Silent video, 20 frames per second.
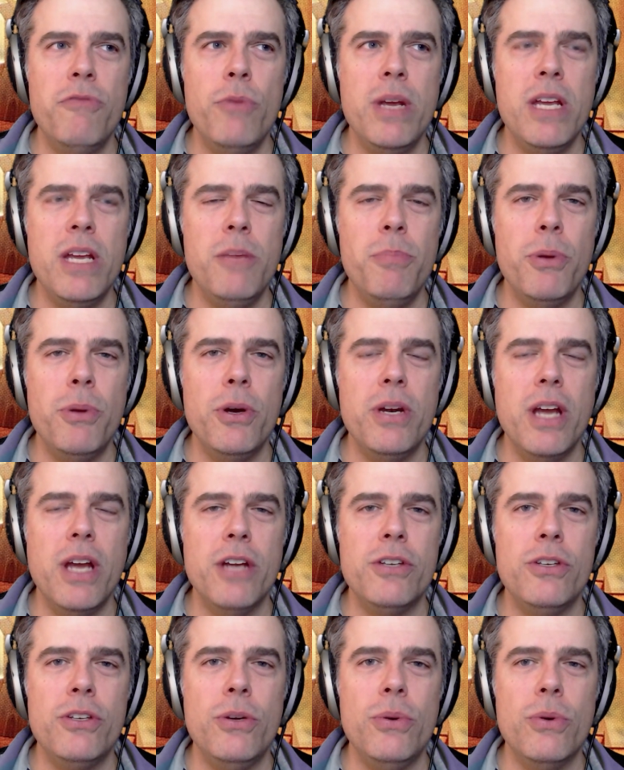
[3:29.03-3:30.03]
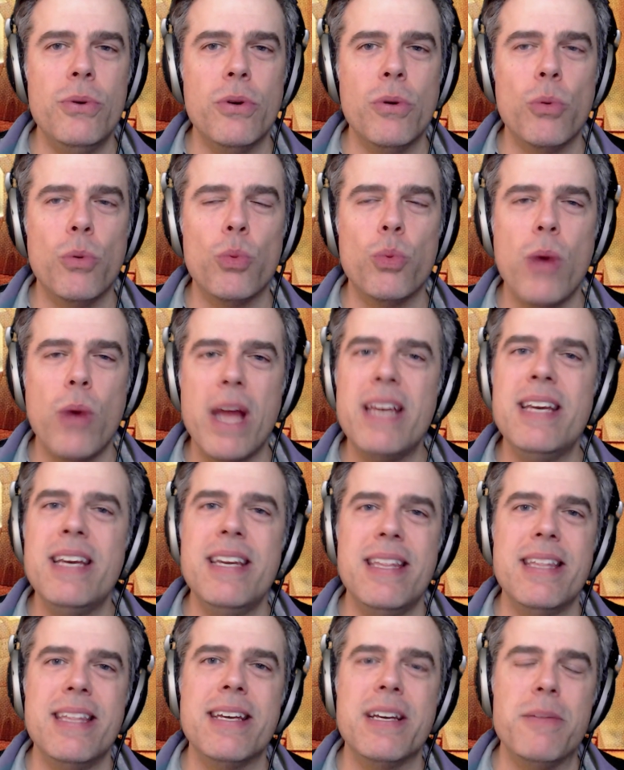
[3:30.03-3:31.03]
we could put a tutor right
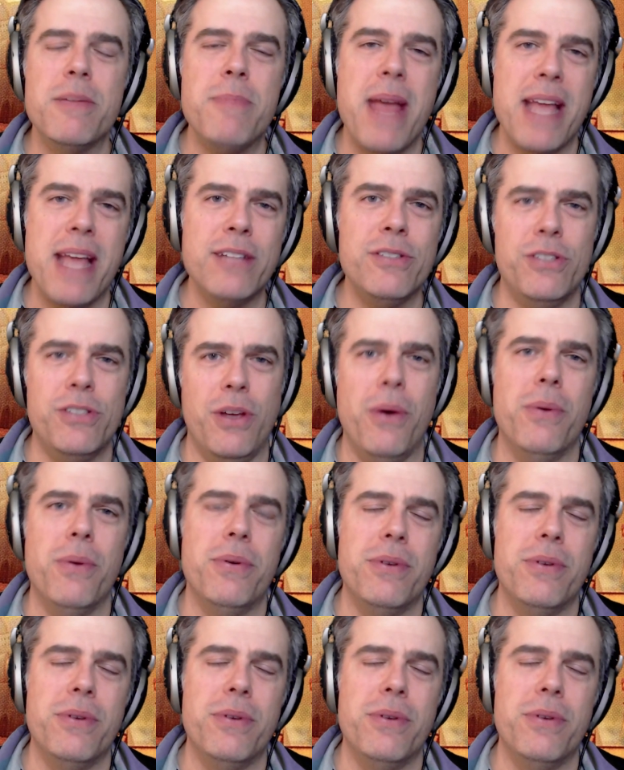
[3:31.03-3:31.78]
into the command zone?